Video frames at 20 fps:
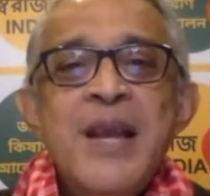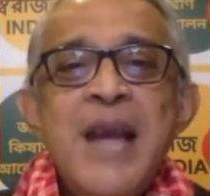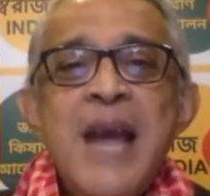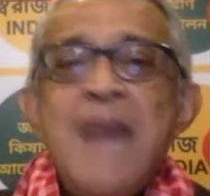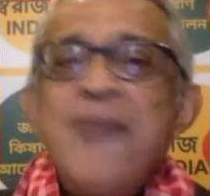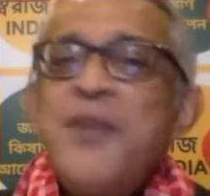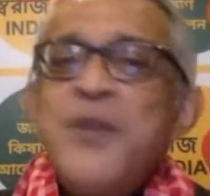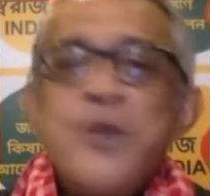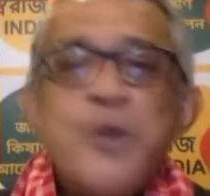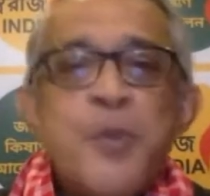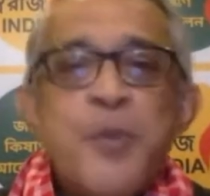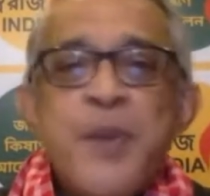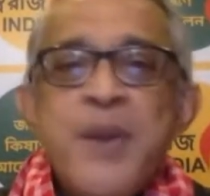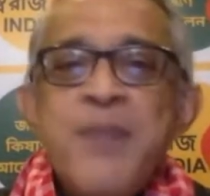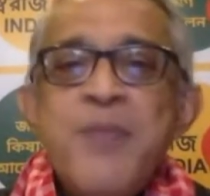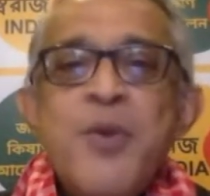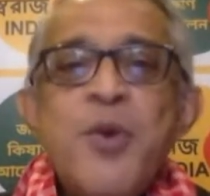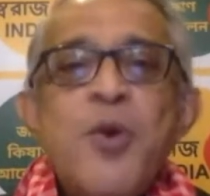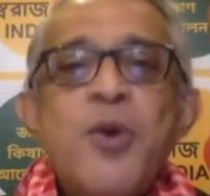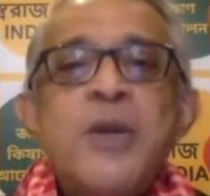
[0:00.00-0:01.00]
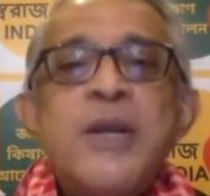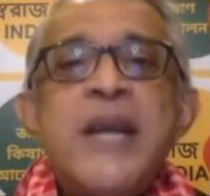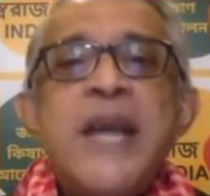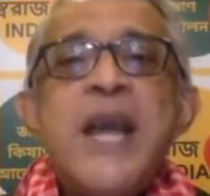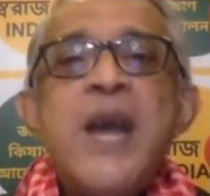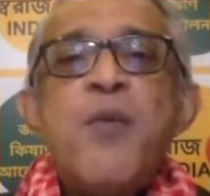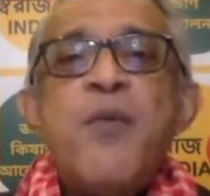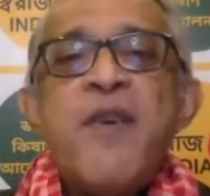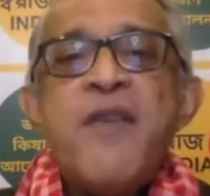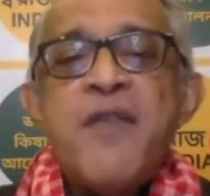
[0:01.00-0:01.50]
And the Supreme Court
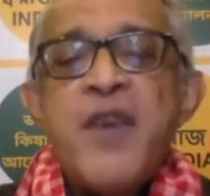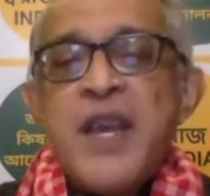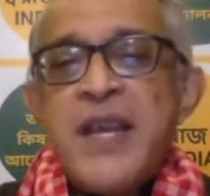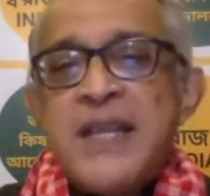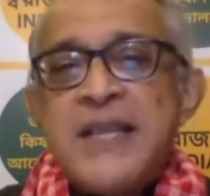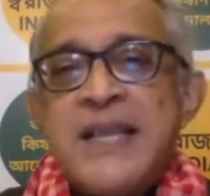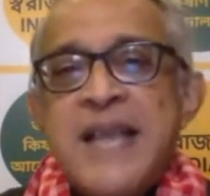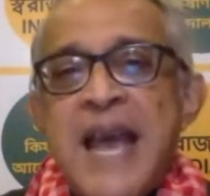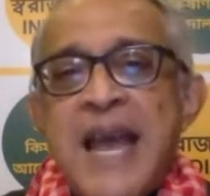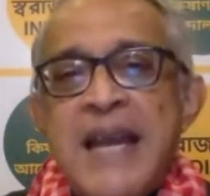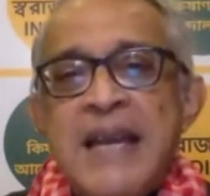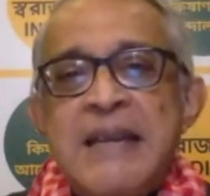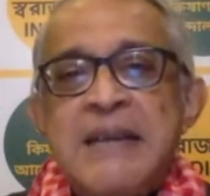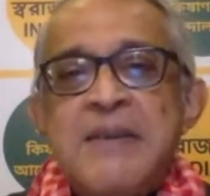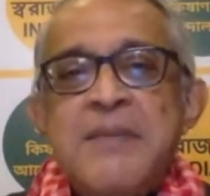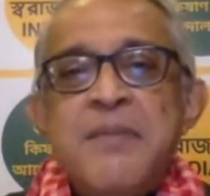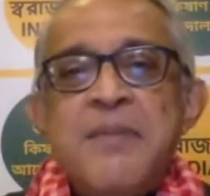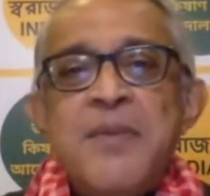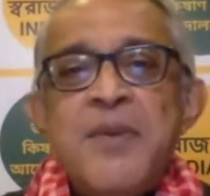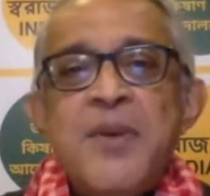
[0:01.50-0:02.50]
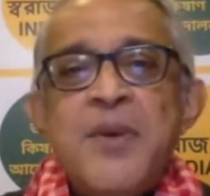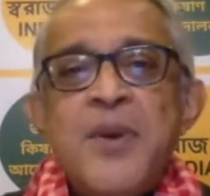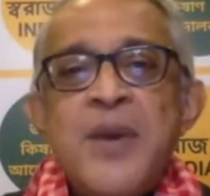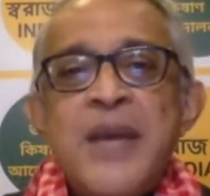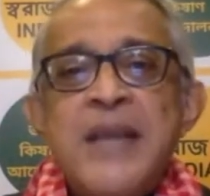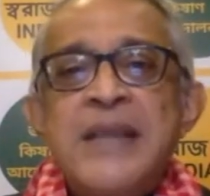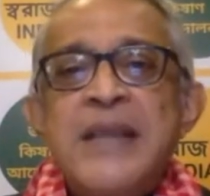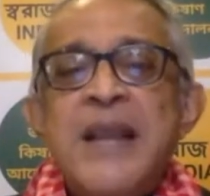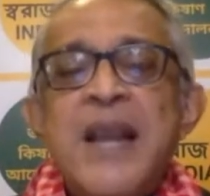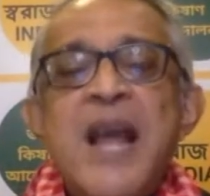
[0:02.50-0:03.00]
gave away its hand
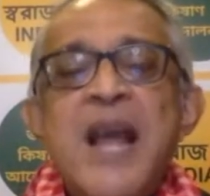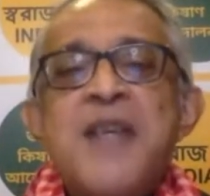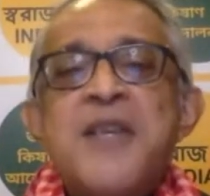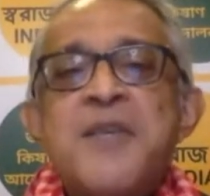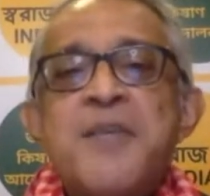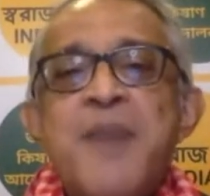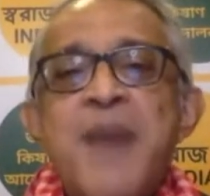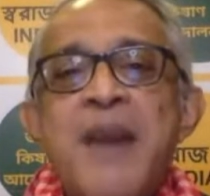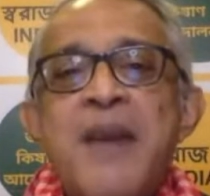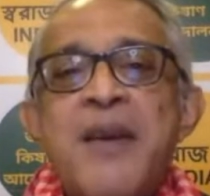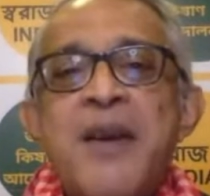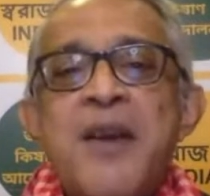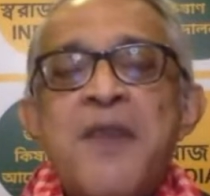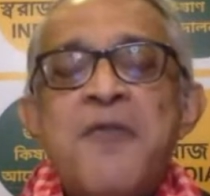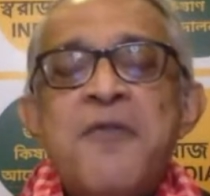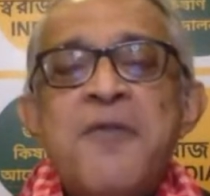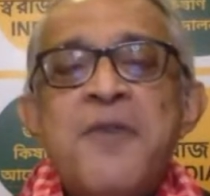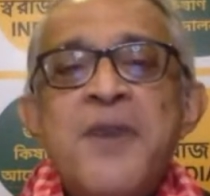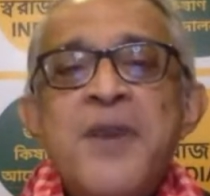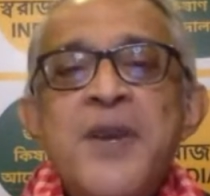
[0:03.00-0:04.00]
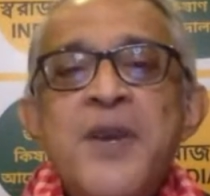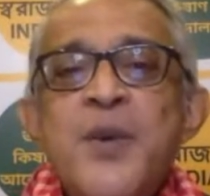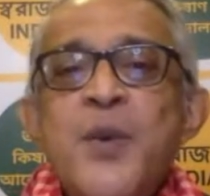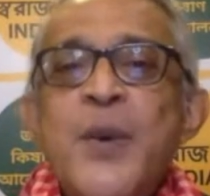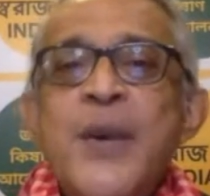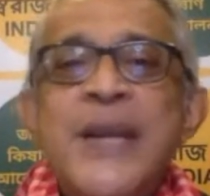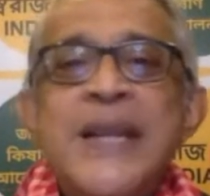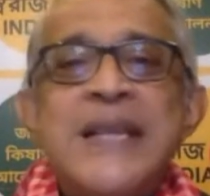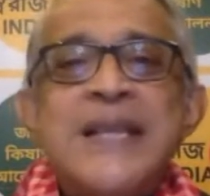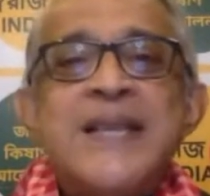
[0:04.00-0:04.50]
in the last paragraph,
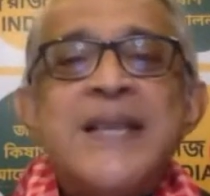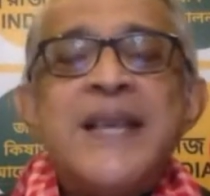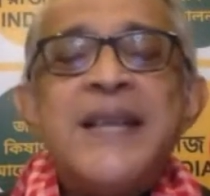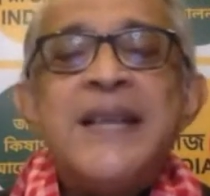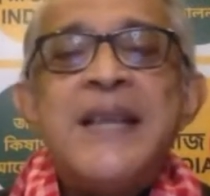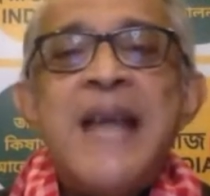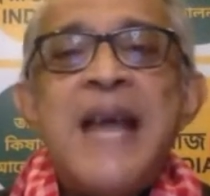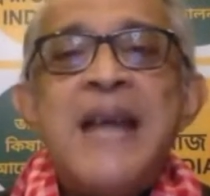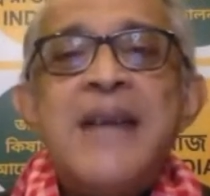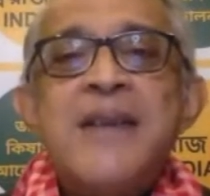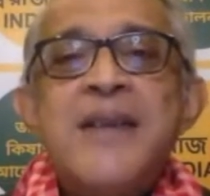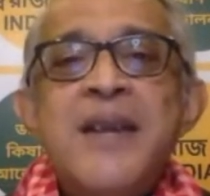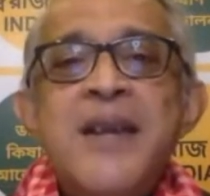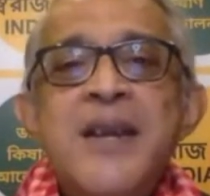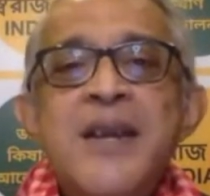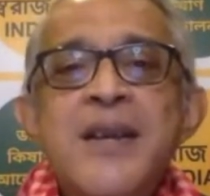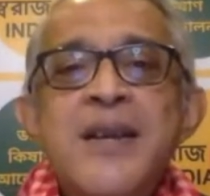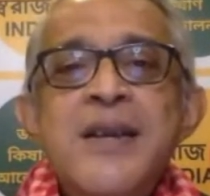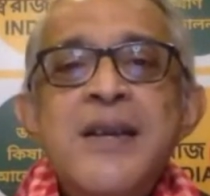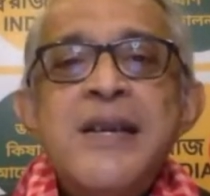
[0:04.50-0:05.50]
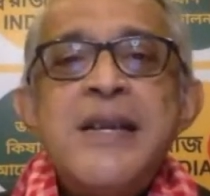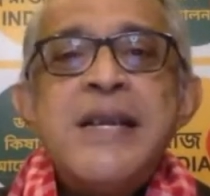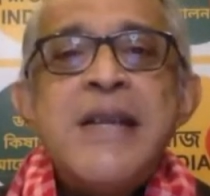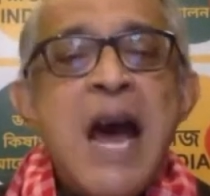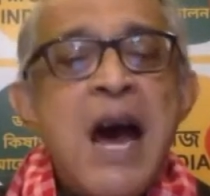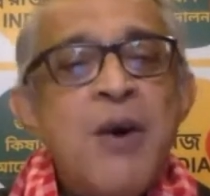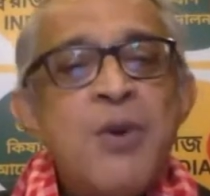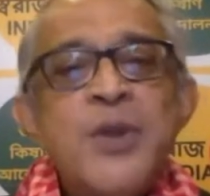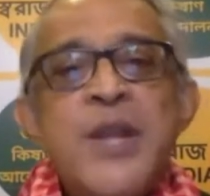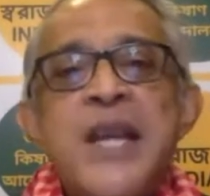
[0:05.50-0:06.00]
when it said that
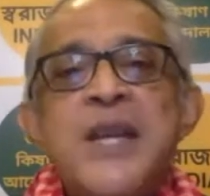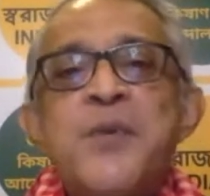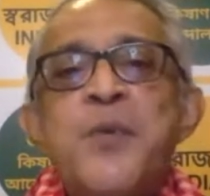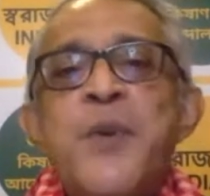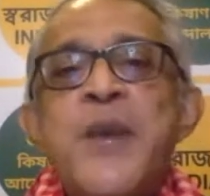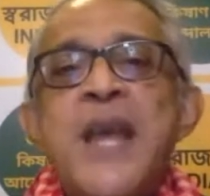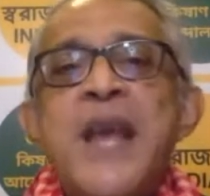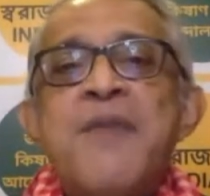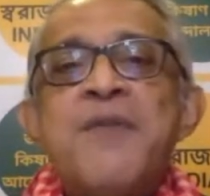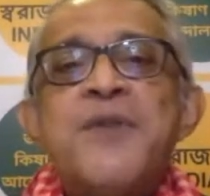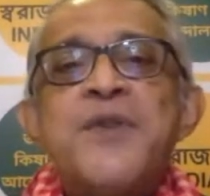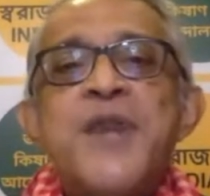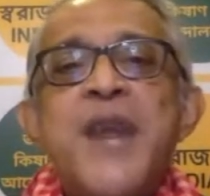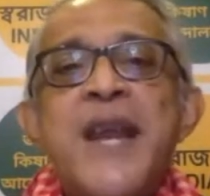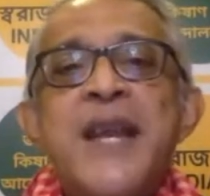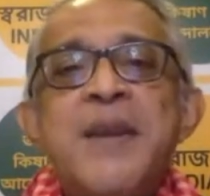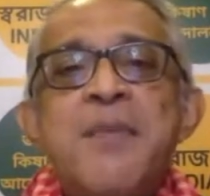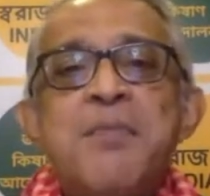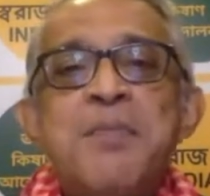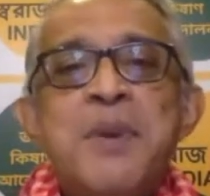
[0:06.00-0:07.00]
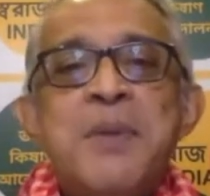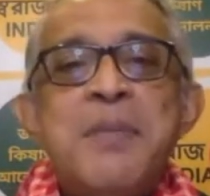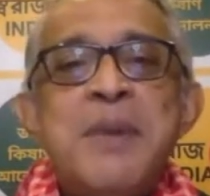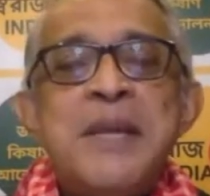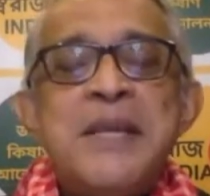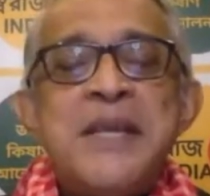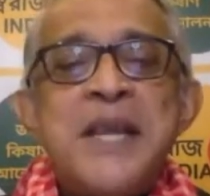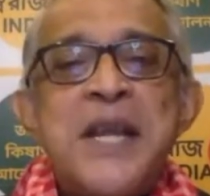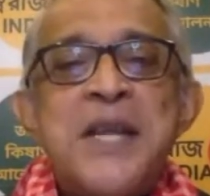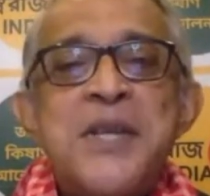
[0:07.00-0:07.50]
now that we have stayed
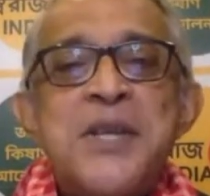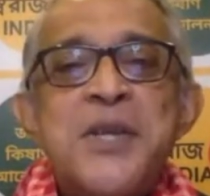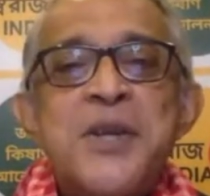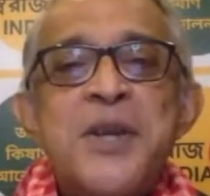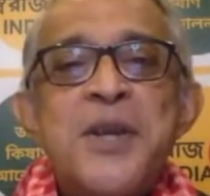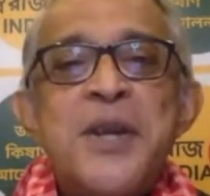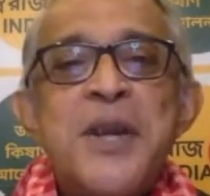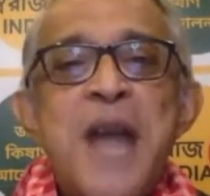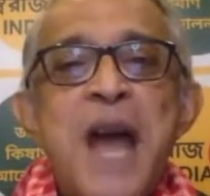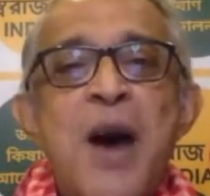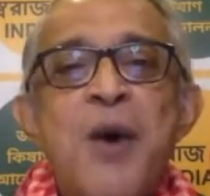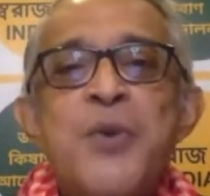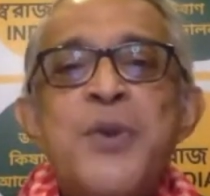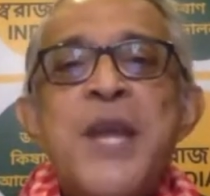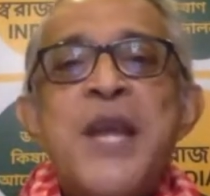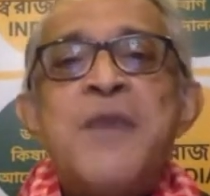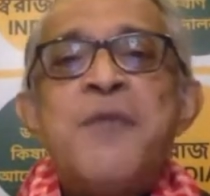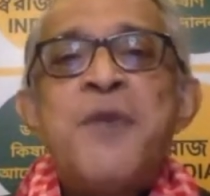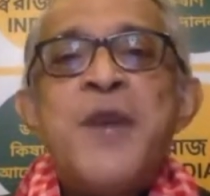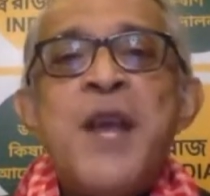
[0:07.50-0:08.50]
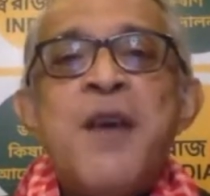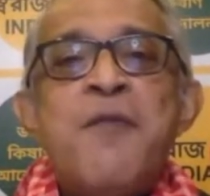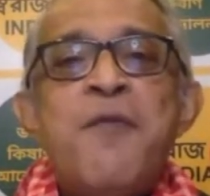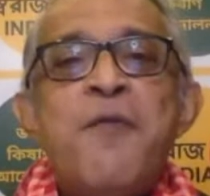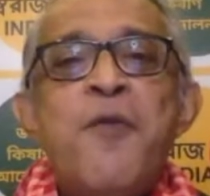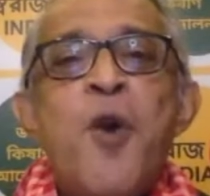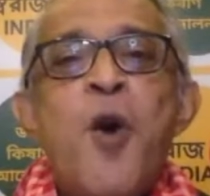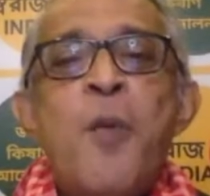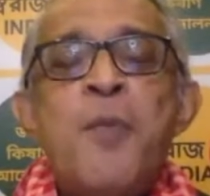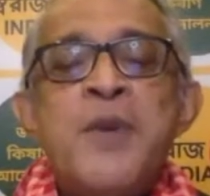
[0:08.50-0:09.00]
implementation, now that we have
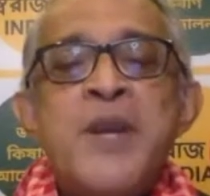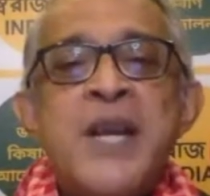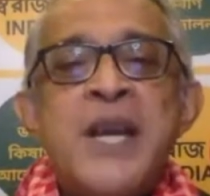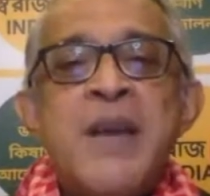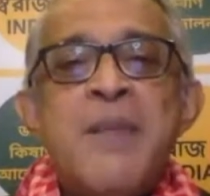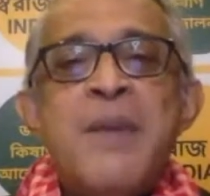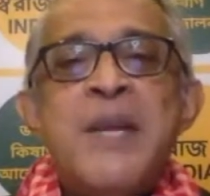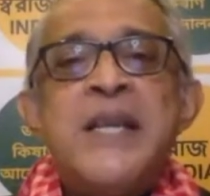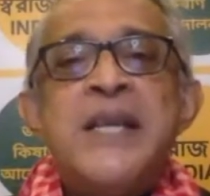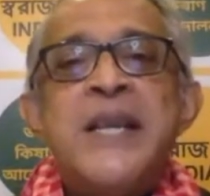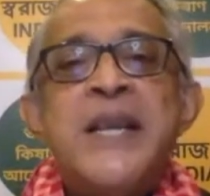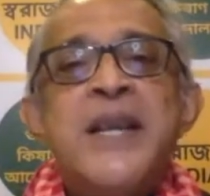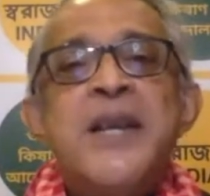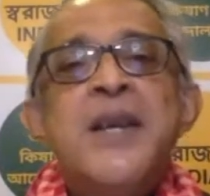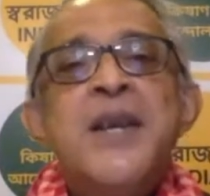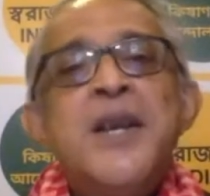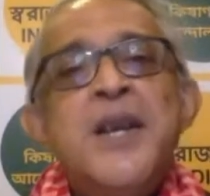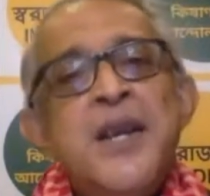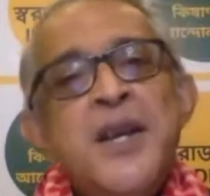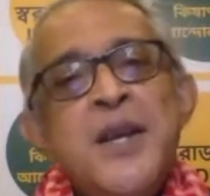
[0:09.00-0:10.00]
formed a committee,